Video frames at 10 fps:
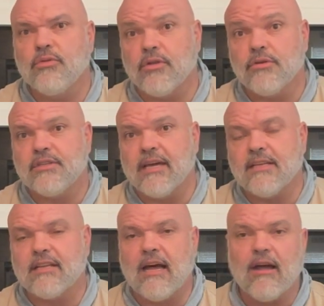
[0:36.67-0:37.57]
of those
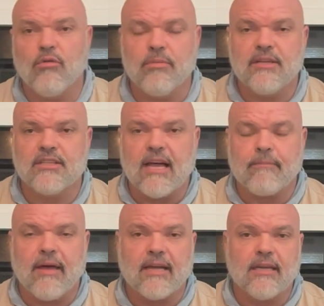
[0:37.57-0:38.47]
days I will be slack
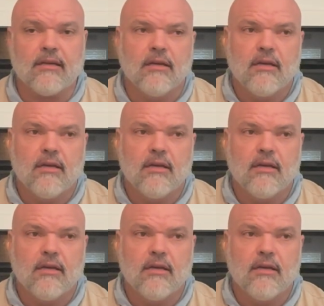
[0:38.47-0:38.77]
packing.